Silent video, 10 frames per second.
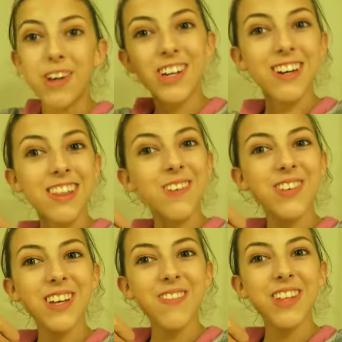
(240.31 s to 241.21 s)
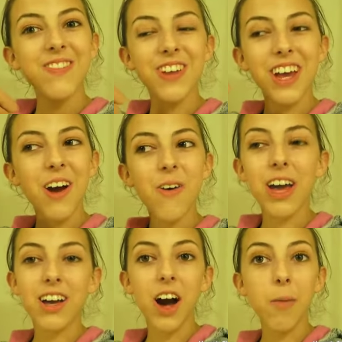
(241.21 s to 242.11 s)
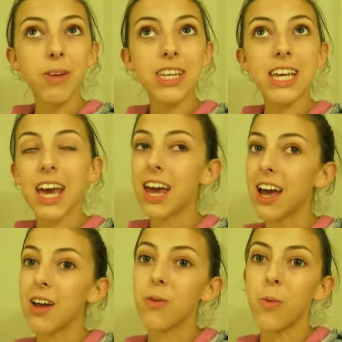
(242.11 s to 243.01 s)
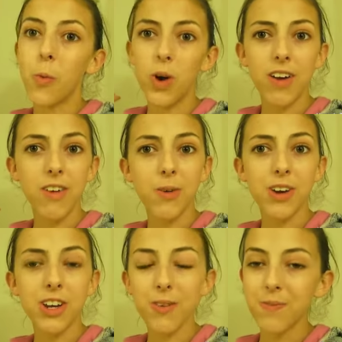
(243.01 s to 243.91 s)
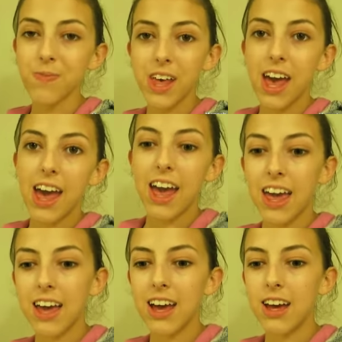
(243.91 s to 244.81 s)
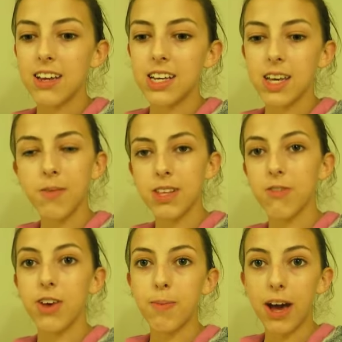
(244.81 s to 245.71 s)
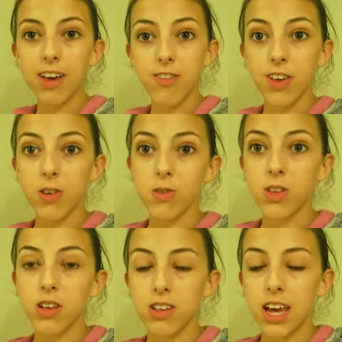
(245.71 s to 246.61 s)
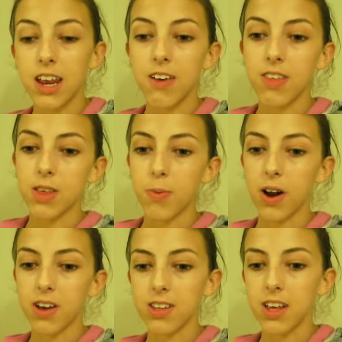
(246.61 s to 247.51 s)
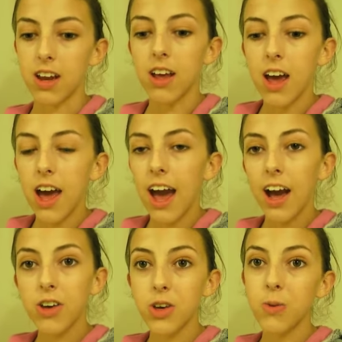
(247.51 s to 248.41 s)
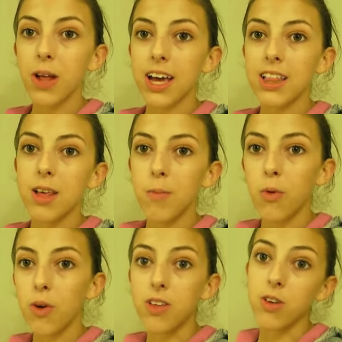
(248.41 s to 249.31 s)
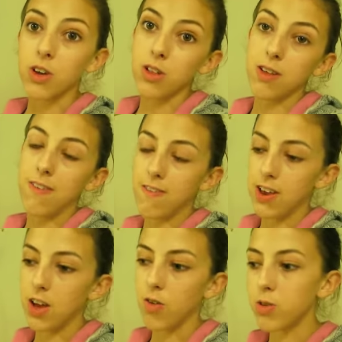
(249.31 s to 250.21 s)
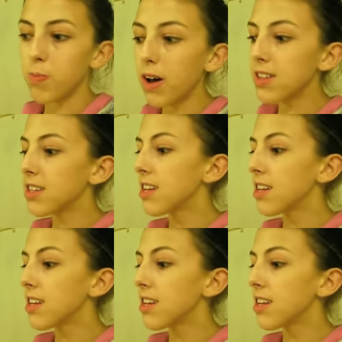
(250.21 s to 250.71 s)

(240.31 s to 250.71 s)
sure to thumbs up this video and comment and whatever you want to do. And give me some feedback if you use any of these products and how you like them or either you can leave a video response.